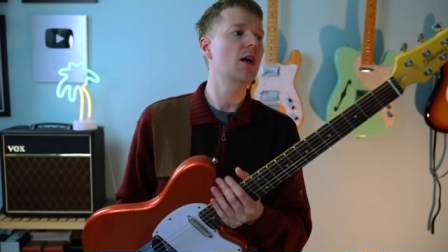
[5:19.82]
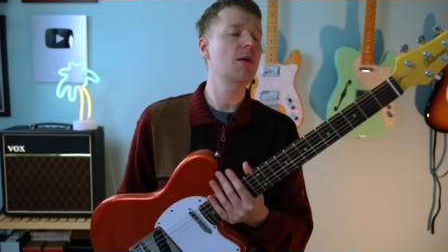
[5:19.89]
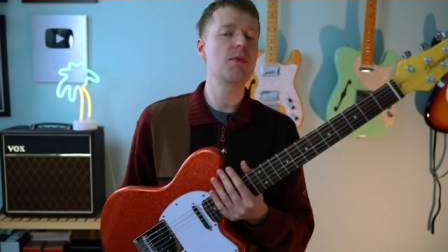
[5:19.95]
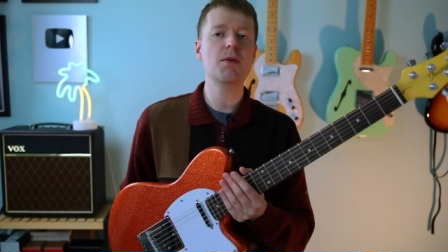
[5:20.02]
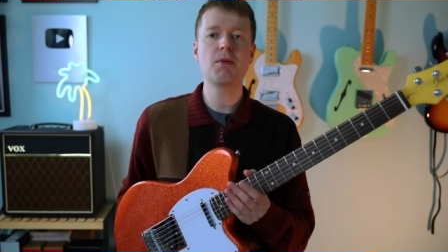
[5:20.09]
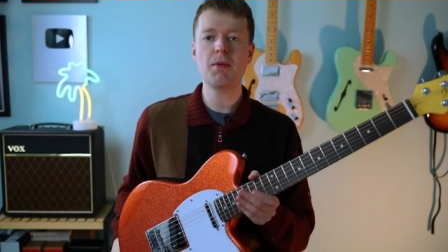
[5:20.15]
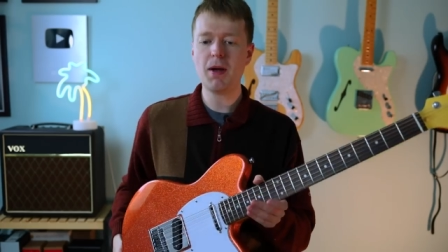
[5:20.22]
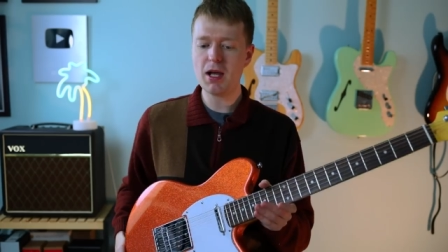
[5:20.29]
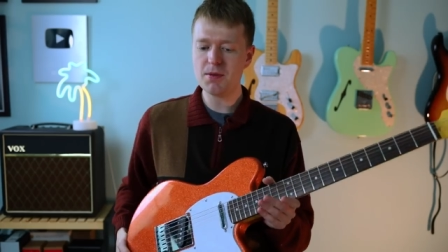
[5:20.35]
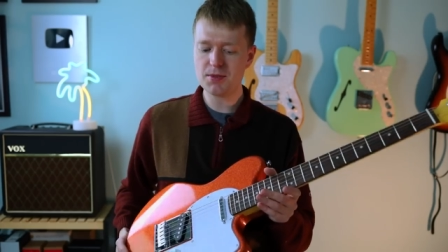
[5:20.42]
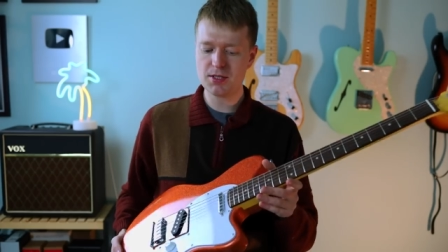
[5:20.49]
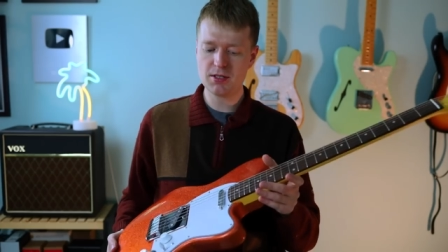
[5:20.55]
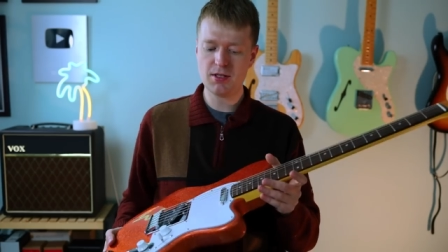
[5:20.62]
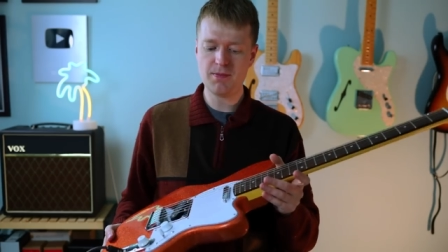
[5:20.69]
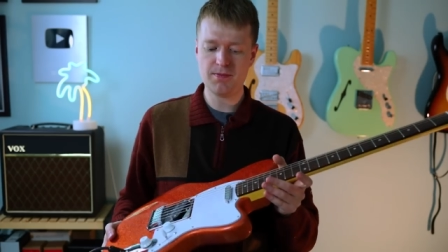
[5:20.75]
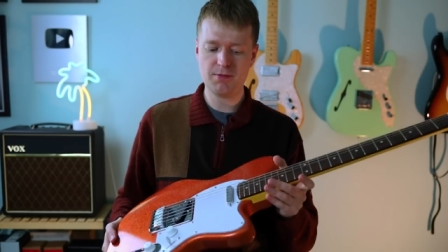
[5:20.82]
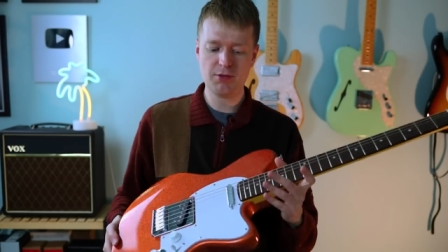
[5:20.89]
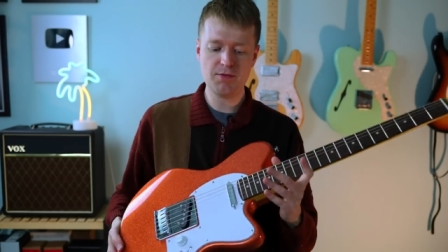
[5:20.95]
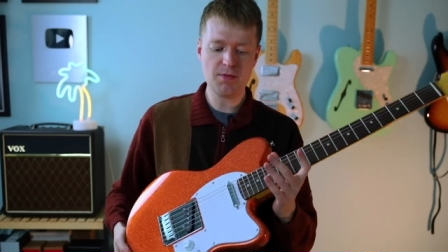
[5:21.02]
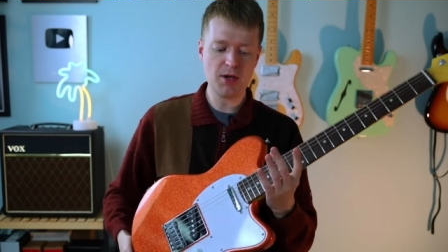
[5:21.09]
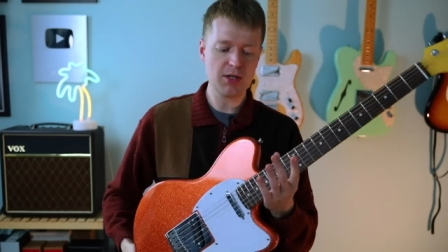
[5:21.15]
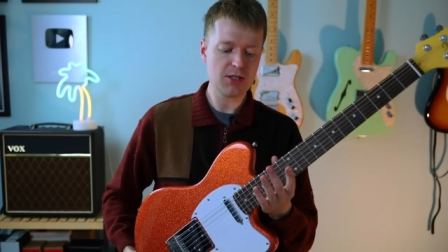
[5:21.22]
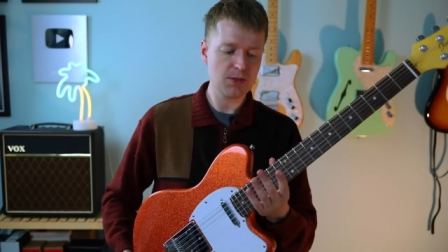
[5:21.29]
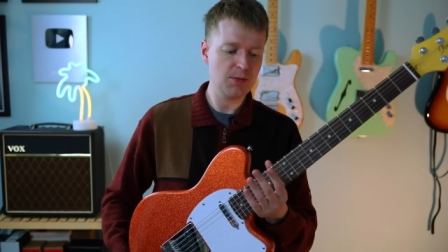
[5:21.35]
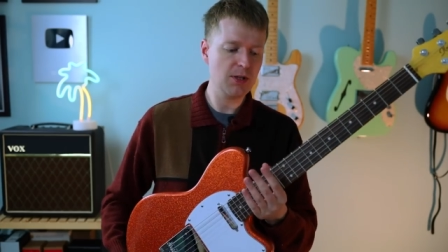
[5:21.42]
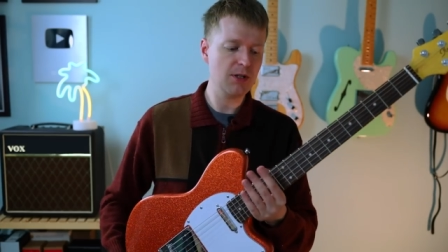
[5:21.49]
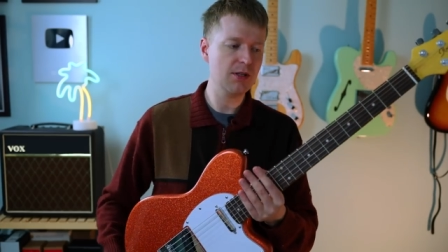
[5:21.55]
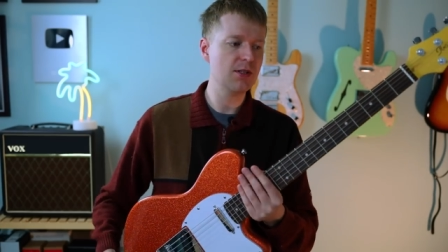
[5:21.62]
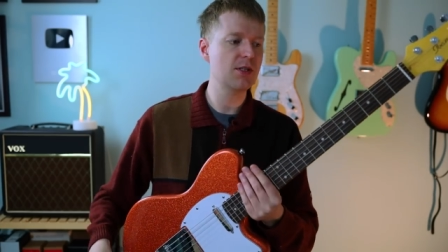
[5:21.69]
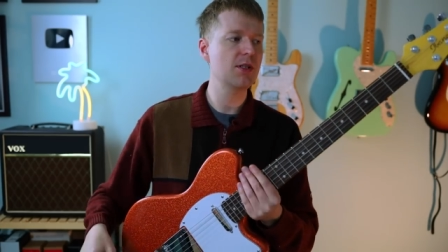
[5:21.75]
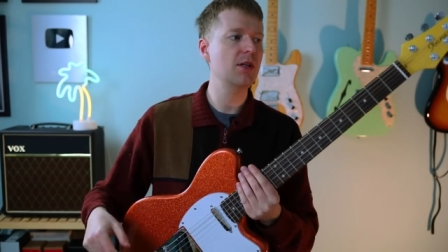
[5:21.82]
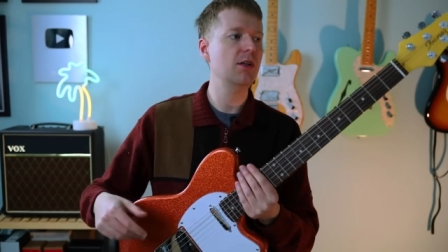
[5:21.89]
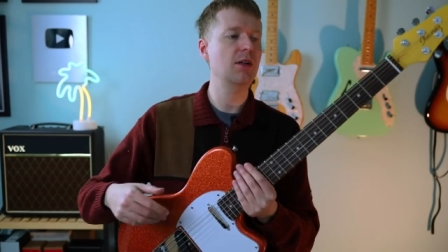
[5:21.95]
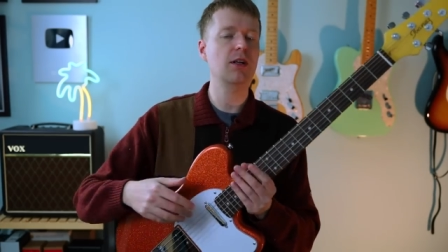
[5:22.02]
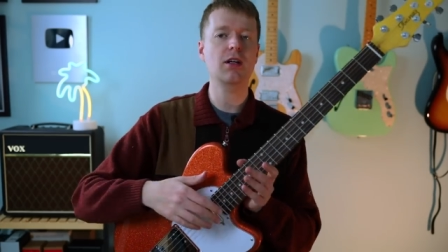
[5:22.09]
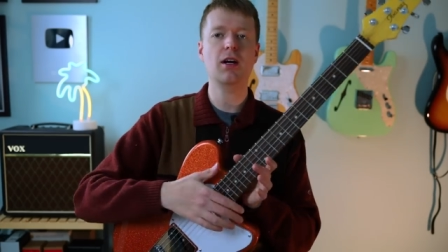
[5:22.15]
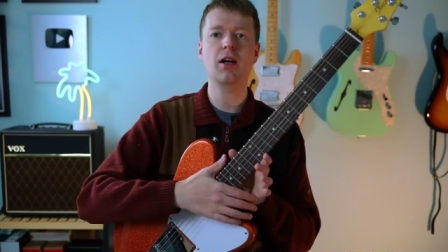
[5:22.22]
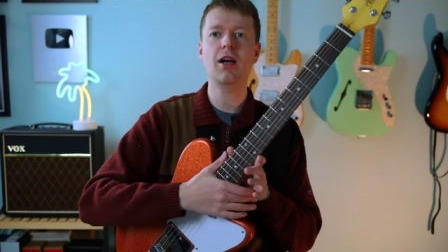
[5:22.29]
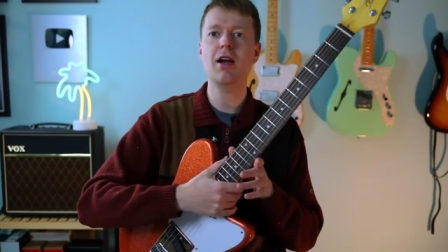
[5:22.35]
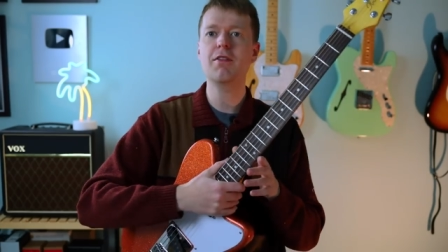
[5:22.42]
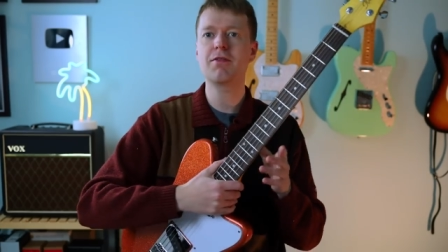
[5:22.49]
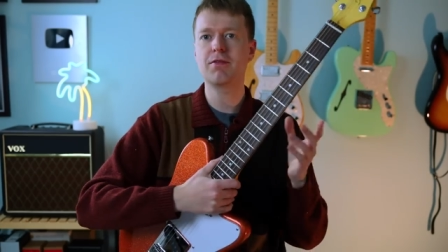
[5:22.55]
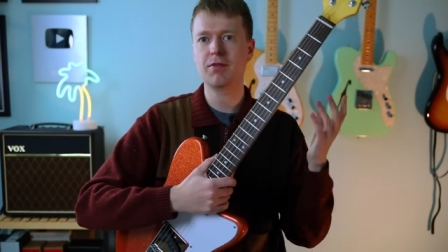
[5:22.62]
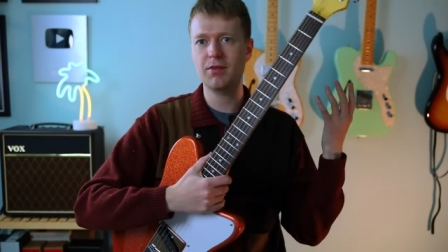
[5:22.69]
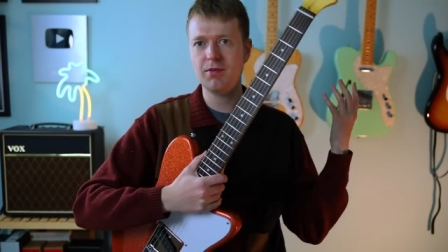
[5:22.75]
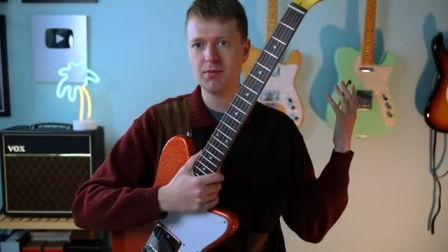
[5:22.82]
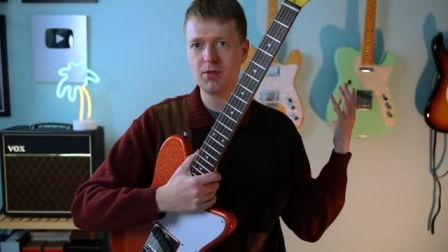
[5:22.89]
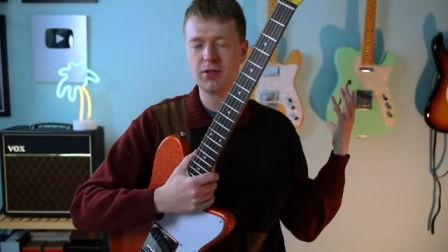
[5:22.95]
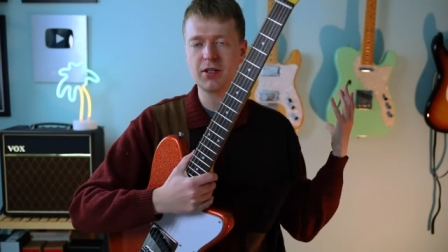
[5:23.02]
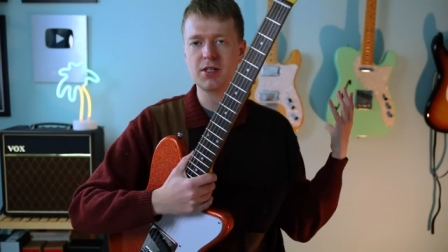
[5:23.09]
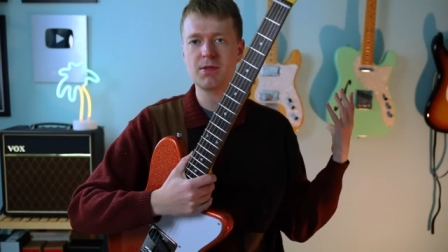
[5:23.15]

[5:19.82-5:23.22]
uh, but perhaps um, with my experience, you know, I, I have more